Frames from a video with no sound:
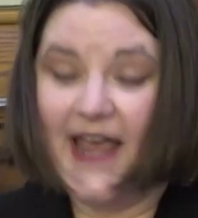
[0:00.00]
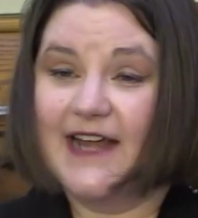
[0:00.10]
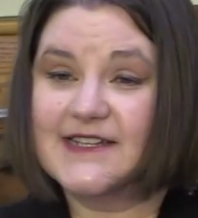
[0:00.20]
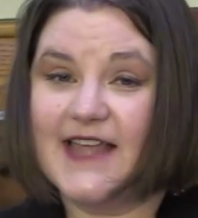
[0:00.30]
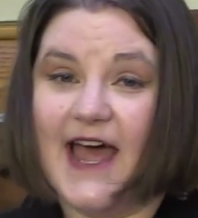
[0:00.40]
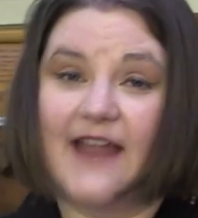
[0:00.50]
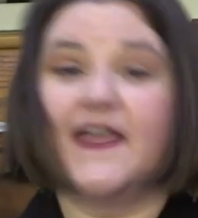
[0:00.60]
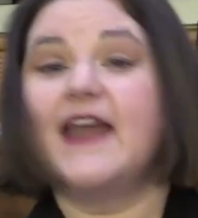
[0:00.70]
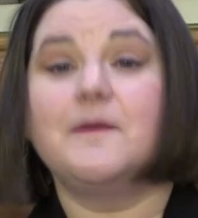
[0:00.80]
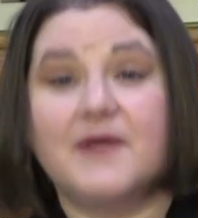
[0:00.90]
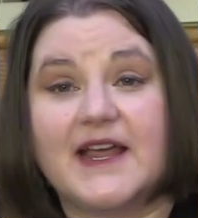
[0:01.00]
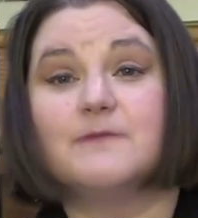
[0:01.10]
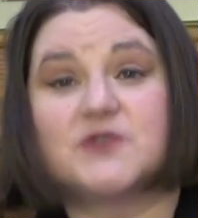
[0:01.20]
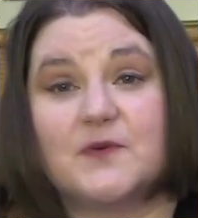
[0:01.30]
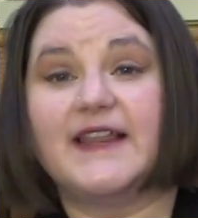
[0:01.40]
is that then it
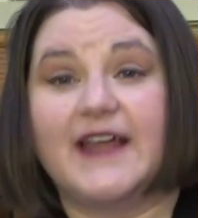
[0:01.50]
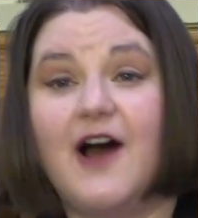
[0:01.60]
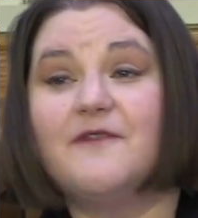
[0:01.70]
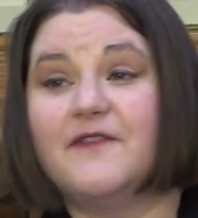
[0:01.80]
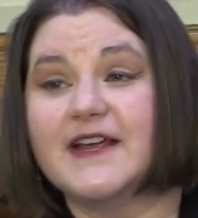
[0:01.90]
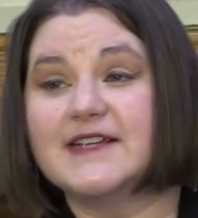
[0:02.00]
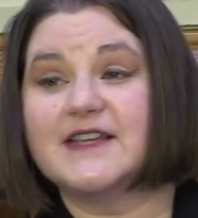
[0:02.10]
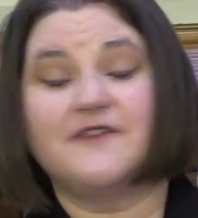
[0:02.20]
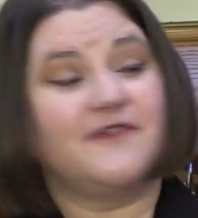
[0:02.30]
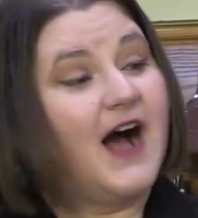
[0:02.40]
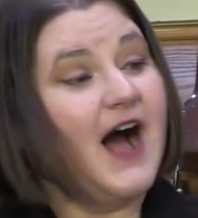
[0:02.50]
becomes really obvious if